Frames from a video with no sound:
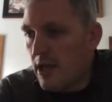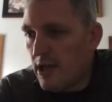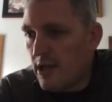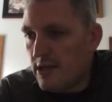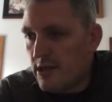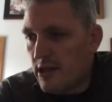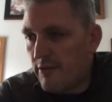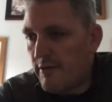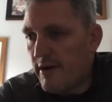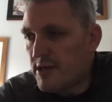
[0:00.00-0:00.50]

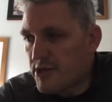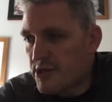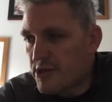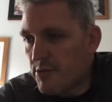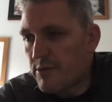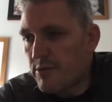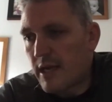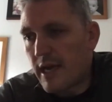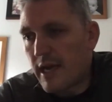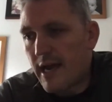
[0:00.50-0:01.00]
there is
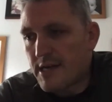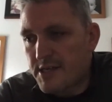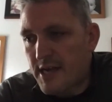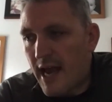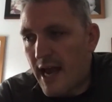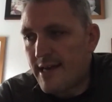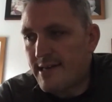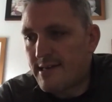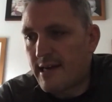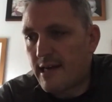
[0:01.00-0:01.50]
something
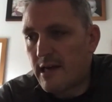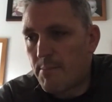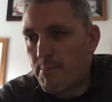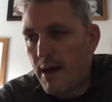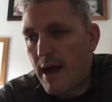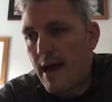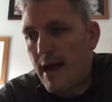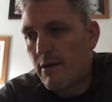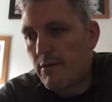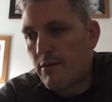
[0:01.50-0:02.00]
exciting
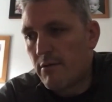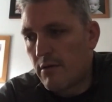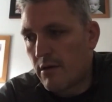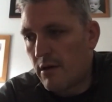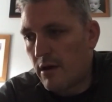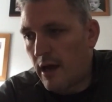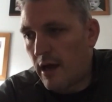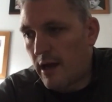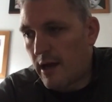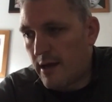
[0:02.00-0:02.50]
about
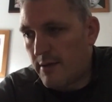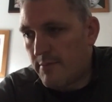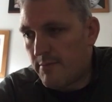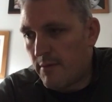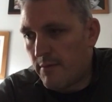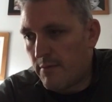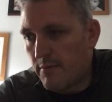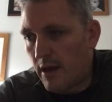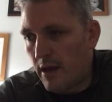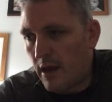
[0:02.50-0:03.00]

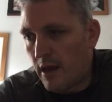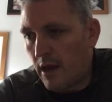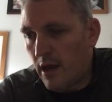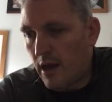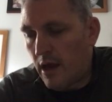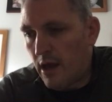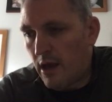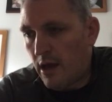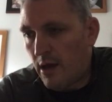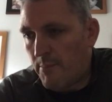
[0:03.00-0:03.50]

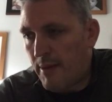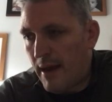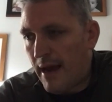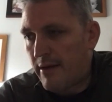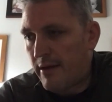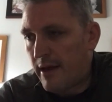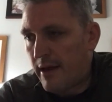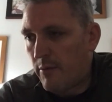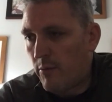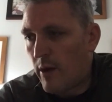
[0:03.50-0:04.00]

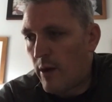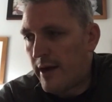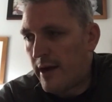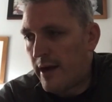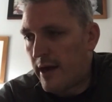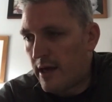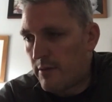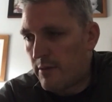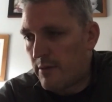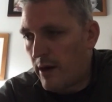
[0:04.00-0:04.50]
it when
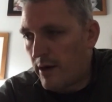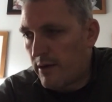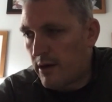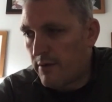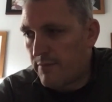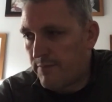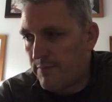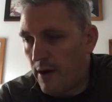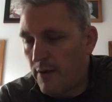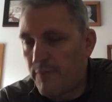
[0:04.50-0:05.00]
a
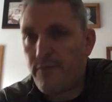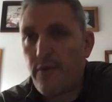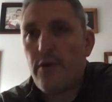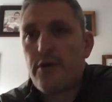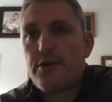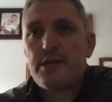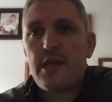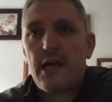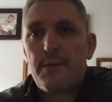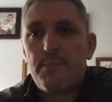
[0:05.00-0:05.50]

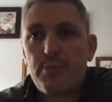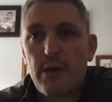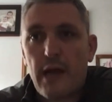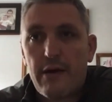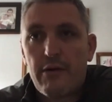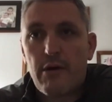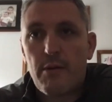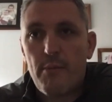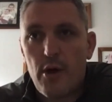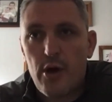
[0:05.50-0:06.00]
first team
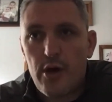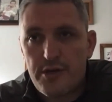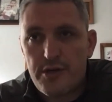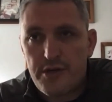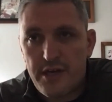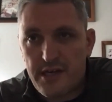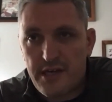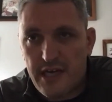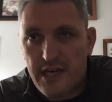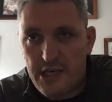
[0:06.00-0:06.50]
player
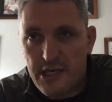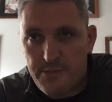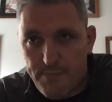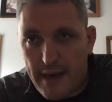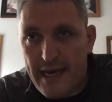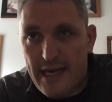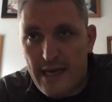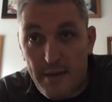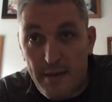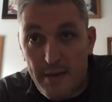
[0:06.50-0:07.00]
emerges and he's
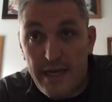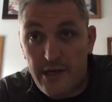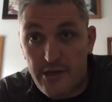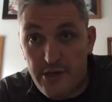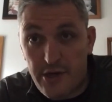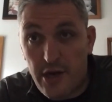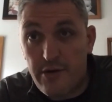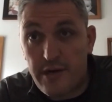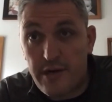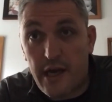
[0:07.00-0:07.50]
been a mini
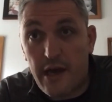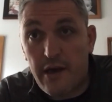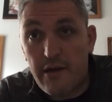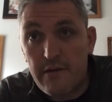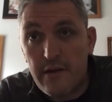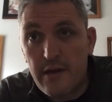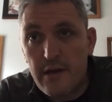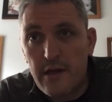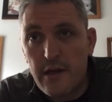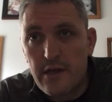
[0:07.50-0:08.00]
junior.
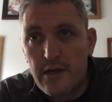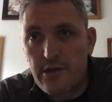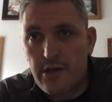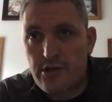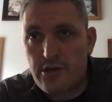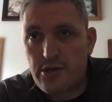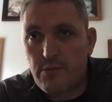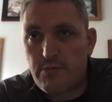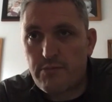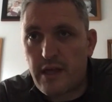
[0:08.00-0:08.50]
There's
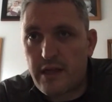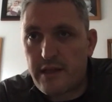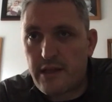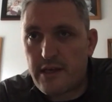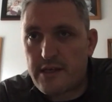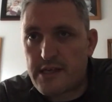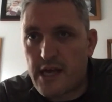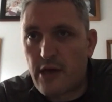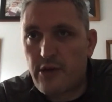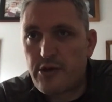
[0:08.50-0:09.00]
something that
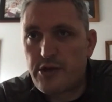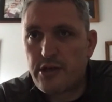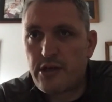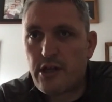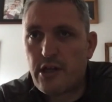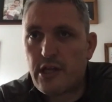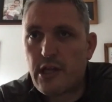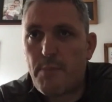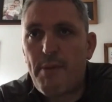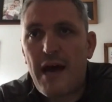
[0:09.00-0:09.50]
tells you
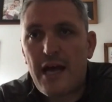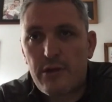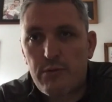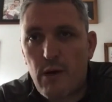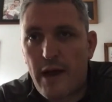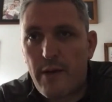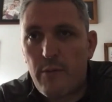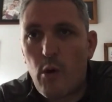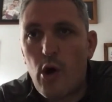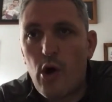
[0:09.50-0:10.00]
that the
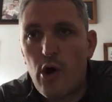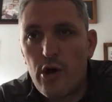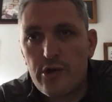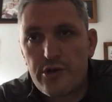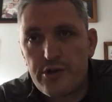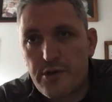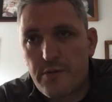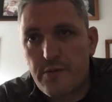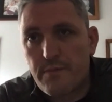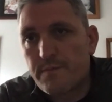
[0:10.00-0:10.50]
pathway
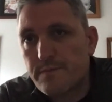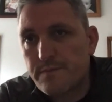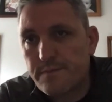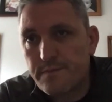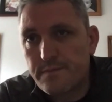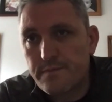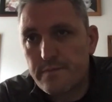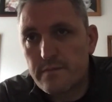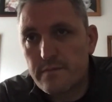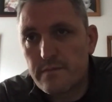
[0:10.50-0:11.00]
works.
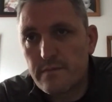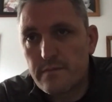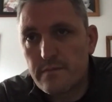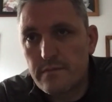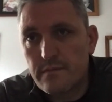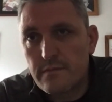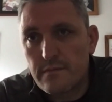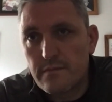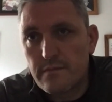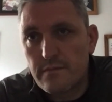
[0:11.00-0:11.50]
Yeah,